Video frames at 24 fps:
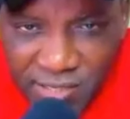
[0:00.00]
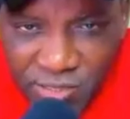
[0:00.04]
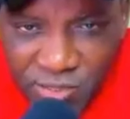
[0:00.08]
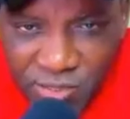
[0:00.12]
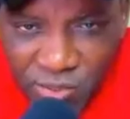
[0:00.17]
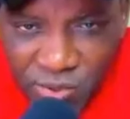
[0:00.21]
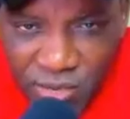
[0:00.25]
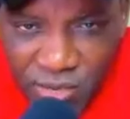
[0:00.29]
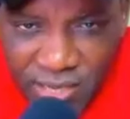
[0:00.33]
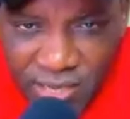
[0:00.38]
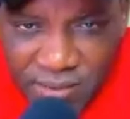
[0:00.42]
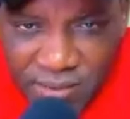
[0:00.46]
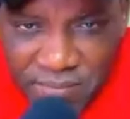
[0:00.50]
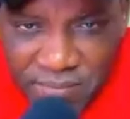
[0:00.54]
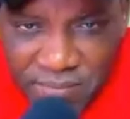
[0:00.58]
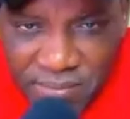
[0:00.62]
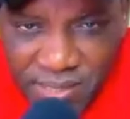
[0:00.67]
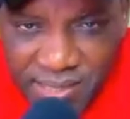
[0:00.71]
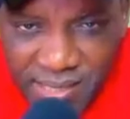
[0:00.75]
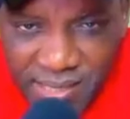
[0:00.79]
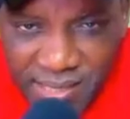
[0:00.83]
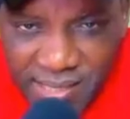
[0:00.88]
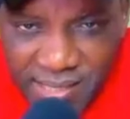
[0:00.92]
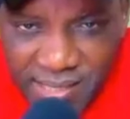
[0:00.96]
token
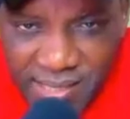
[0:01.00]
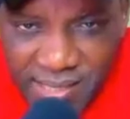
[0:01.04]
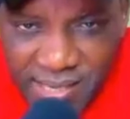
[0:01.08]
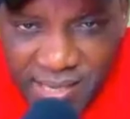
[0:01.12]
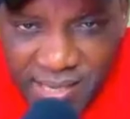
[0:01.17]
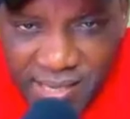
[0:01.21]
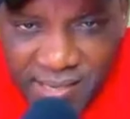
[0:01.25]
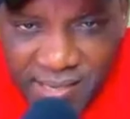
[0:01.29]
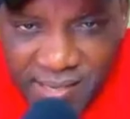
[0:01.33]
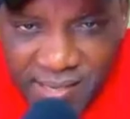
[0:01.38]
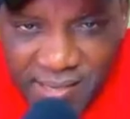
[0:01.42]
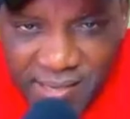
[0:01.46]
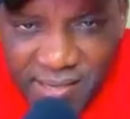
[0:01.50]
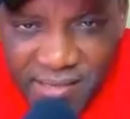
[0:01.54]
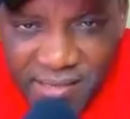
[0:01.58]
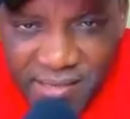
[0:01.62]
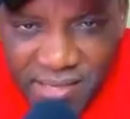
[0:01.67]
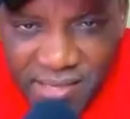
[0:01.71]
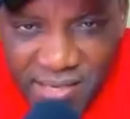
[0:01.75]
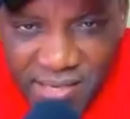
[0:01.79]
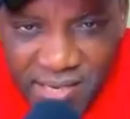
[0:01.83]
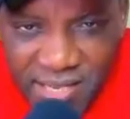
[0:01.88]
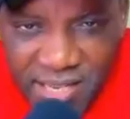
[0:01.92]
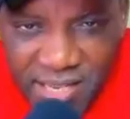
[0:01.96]

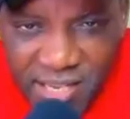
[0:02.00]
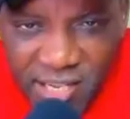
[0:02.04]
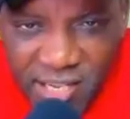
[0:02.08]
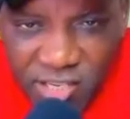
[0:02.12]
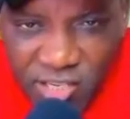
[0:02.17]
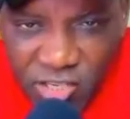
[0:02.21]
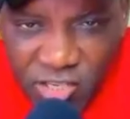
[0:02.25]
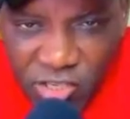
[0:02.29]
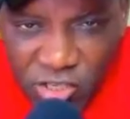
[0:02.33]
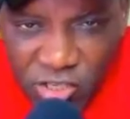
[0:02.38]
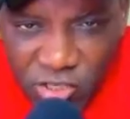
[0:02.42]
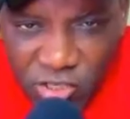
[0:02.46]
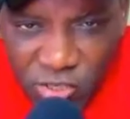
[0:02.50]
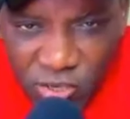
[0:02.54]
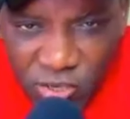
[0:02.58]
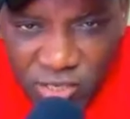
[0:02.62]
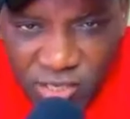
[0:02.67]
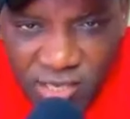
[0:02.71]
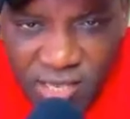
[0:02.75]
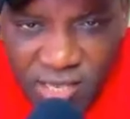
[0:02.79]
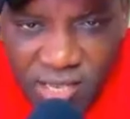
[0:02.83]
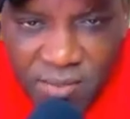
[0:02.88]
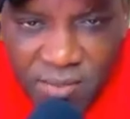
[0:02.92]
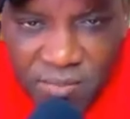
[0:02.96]
BTC3
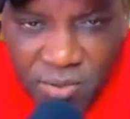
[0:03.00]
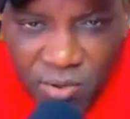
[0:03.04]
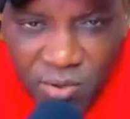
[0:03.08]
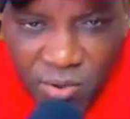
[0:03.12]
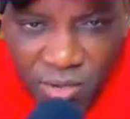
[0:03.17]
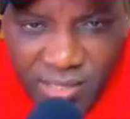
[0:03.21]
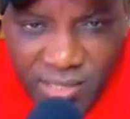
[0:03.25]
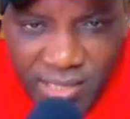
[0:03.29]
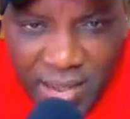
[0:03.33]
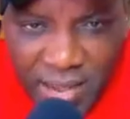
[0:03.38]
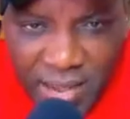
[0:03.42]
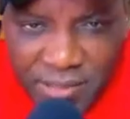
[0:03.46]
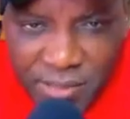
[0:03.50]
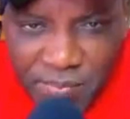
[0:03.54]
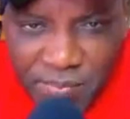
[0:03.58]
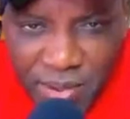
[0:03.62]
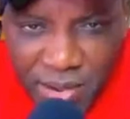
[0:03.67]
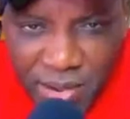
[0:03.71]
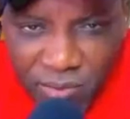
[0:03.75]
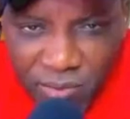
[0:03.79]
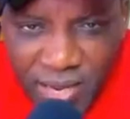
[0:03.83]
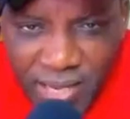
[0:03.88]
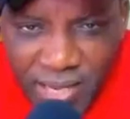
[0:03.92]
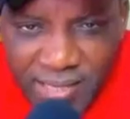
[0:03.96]
short, because I'm
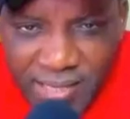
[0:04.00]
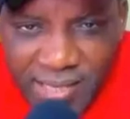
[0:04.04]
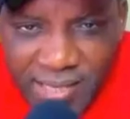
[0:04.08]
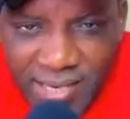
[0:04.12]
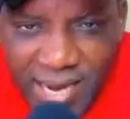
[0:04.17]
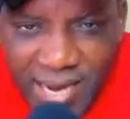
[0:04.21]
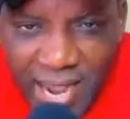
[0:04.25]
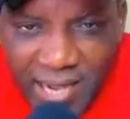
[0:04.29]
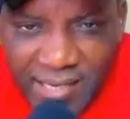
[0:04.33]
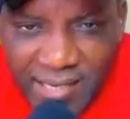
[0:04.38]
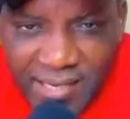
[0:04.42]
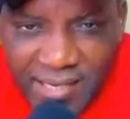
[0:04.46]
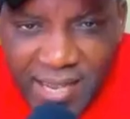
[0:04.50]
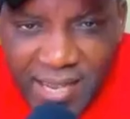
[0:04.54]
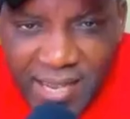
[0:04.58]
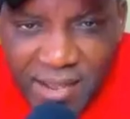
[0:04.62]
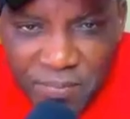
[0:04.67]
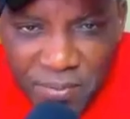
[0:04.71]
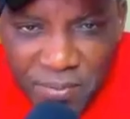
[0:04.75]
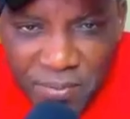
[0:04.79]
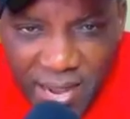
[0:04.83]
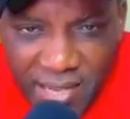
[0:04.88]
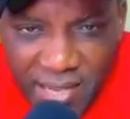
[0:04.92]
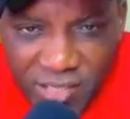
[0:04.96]
speculating that
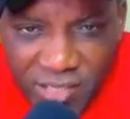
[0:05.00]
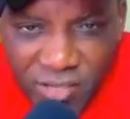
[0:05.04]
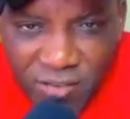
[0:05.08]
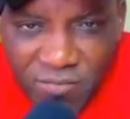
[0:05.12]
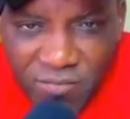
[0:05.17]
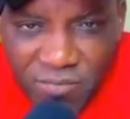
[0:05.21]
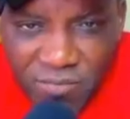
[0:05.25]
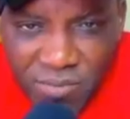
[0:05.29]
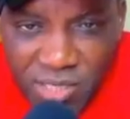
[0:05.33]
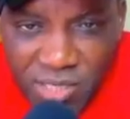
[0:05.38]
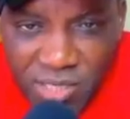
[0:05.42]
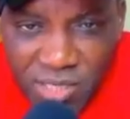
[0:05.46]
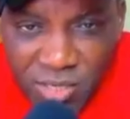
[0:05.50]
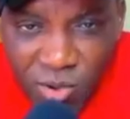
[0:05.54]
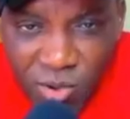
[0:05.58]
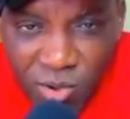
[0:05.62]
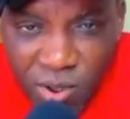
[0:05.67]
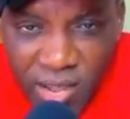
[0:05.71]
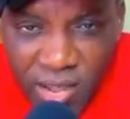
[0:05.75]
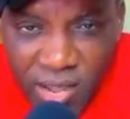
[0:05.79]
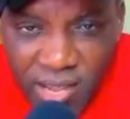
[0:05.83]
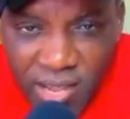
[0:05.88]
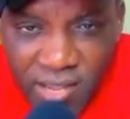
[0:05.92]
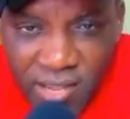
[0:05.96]
price of
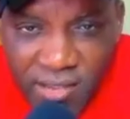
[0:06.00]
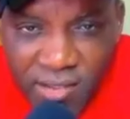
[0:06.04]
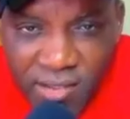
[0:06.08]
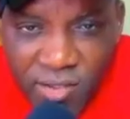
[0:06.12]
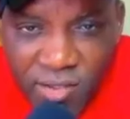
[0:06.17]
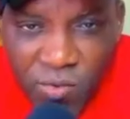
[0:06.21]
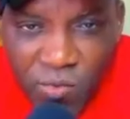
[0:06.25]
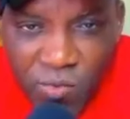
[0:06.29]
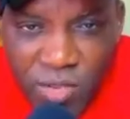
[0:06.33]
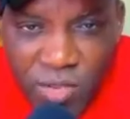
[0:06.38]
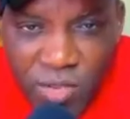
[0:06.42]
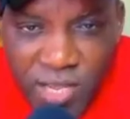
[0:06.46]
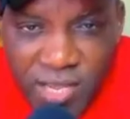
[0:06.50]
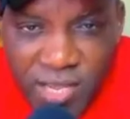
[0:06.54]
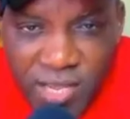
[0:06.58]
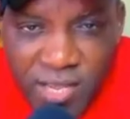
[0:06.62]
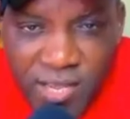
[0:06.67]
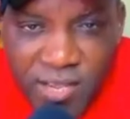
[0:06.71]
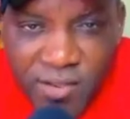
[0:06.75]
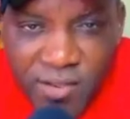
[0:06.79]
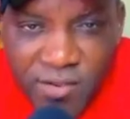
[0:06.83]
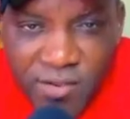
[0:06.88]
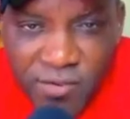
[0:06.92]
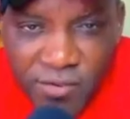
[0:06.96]
Bitcoin
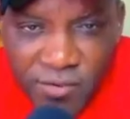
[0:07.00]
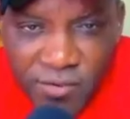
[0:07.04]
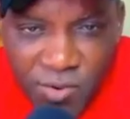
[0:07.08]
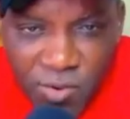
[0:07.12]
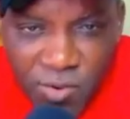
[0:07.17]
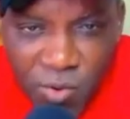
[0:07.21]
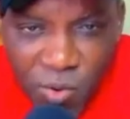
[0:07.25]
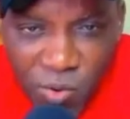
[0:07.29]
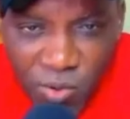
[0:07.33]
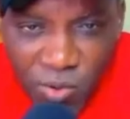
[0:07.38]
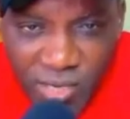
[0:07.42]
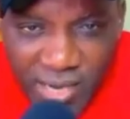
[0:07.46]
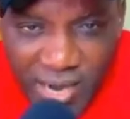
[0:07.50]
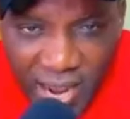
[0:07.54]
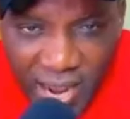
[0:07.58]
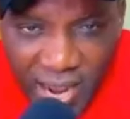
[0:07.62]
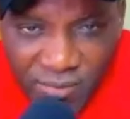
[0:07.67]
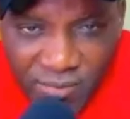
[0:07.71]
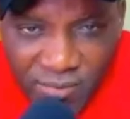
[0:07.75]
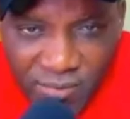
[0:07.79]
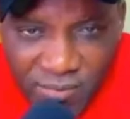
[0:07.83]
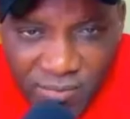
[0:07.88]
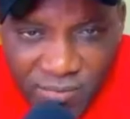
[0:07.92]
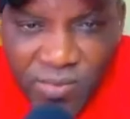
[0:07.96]
will go
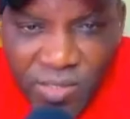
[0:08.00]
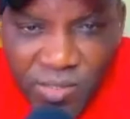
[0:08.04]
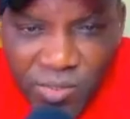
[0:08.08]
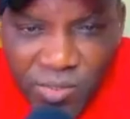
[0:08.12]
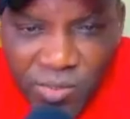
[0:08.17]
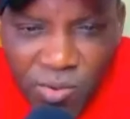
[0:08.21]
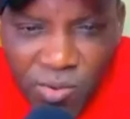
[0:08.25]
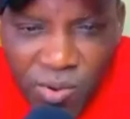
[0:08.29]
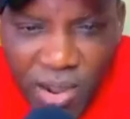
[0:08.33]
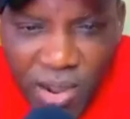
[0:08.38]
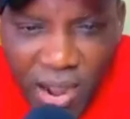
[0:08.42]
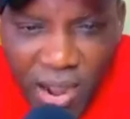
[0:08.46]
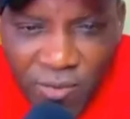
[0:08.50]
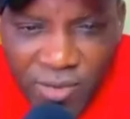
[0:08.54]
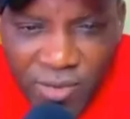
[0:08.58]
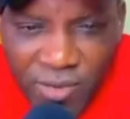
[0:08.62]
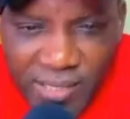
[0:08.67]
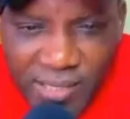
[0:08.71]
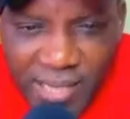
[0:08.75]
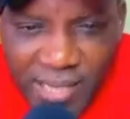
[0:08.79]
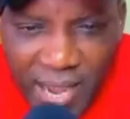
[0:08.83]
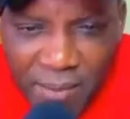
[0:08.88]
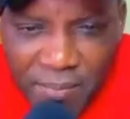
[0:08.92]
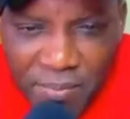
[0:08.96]
down. So I will
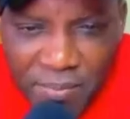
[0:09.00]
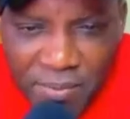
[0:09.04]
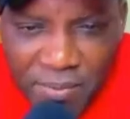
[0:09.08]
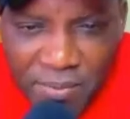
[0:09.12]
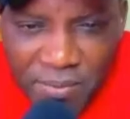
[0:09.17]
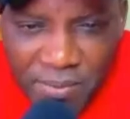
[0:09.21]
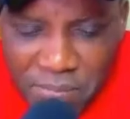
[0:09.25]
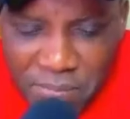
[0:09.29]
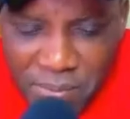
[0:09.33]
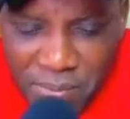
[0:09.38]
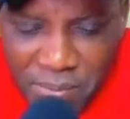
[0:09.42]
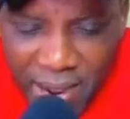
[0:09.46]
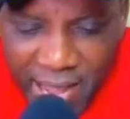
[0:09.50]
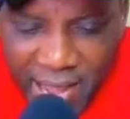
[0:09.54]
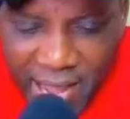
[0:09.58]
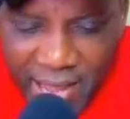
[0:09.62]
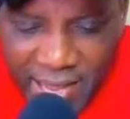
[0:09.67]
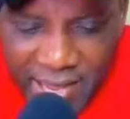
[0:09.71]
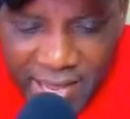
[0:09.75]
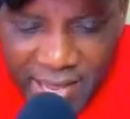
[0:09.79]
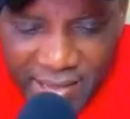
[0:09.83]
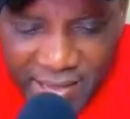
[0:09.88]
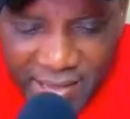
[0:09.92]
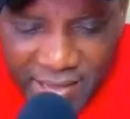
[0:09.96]
tap
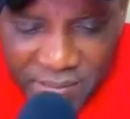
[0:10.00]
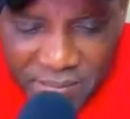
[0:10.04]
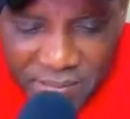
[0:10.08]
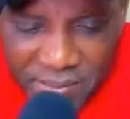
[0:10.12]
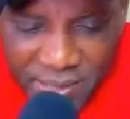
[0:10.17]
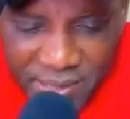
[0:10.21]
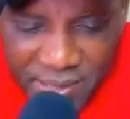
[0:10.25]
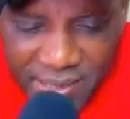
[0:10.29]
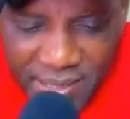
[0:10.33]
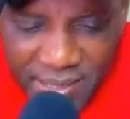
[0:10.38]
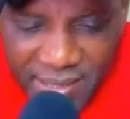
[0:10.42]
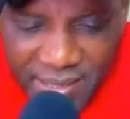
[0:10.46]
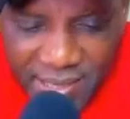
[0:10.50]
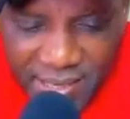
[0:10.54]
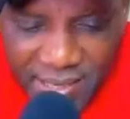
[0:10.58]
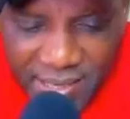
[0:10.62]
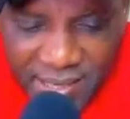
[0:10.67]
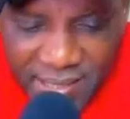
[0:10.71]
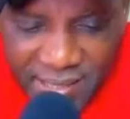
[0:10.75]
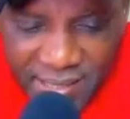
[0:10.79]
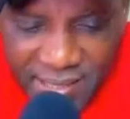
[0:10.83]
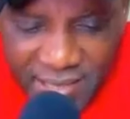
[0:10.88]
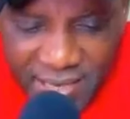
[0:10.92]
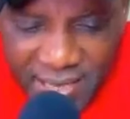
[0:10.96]
buy
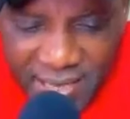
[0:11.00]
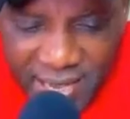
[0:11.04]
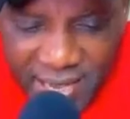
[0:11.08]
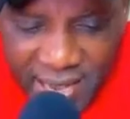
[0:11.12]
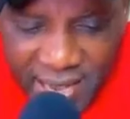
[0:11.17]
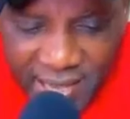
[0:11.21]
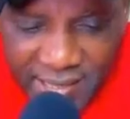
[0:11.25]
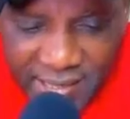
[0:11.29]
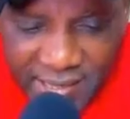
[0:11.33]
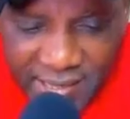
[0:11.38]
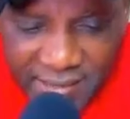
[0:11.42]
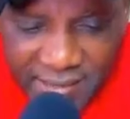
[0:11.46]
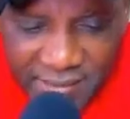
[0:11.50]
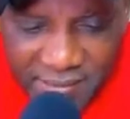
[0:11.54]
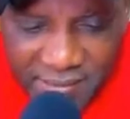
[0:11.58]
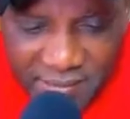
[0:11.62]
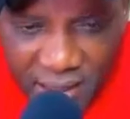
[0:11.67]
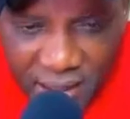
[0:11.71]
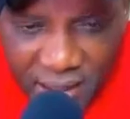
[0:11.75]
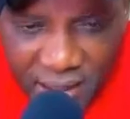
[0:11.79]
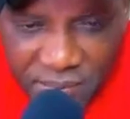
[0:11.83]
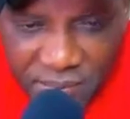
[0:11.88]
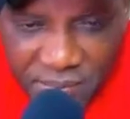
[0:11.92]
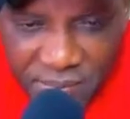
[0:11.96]
BTC3S.
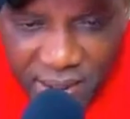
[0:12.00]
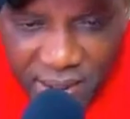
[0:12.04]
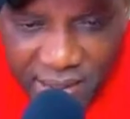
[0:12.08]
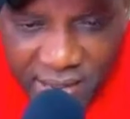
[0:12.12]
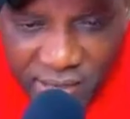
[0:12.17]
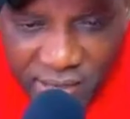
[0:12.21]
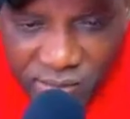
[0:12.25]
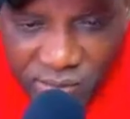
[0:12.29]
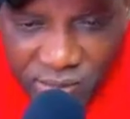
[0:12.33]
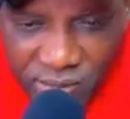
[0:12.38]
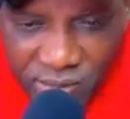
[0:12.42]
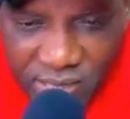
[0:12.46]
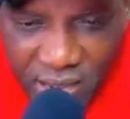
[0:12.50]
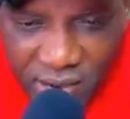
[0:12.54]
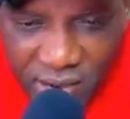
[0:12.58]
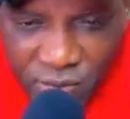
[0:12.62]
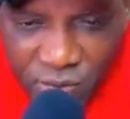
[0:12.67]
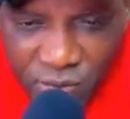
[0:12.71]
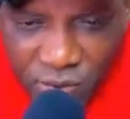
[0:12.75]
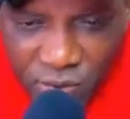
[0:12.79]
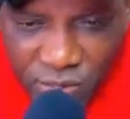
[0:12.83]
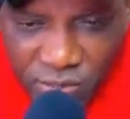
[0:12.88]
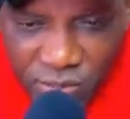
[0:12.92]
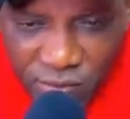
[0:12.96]
I'm buying a total
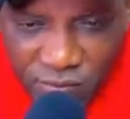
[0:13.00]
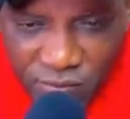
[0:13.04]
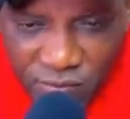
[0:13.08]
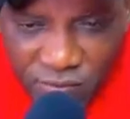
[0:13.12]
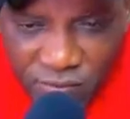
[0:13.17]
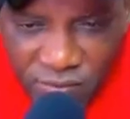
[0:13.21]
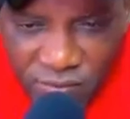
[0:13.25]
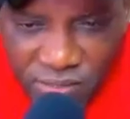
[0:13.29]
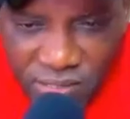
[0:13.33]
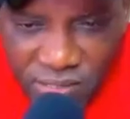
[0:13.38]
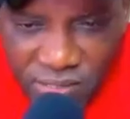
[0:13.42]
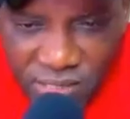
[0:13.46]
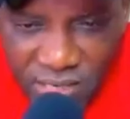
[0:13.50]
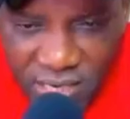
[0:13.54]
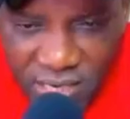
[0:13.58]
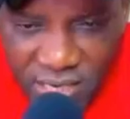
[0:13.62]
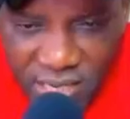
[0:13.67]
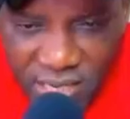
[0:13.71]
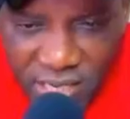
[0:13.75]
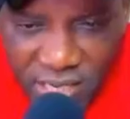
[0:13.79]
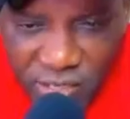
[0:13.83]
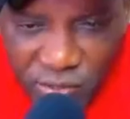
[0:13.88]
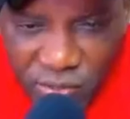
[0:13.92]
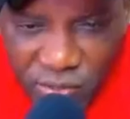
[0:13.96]
worth of 3
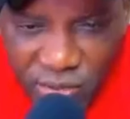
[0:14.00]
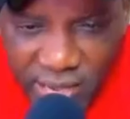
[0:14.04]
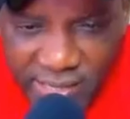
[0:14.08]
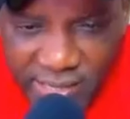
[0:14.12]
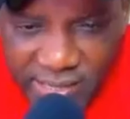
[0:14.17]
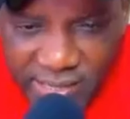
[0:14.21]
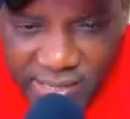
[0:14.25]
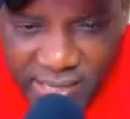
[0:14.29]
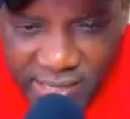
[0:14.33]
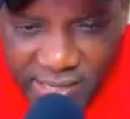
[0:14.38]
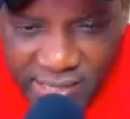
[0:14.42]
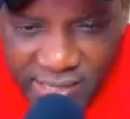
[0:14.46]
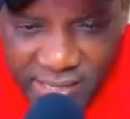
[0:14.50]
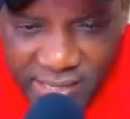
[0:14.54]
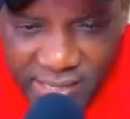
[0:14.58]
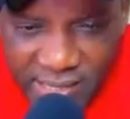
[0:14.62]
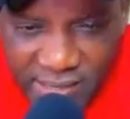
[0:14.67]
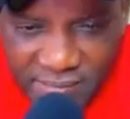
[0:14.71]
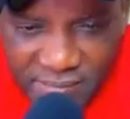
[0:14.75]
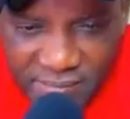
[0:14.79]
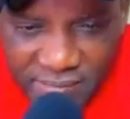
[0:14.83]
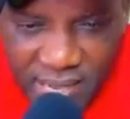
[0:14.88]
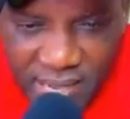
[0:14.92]
USDT.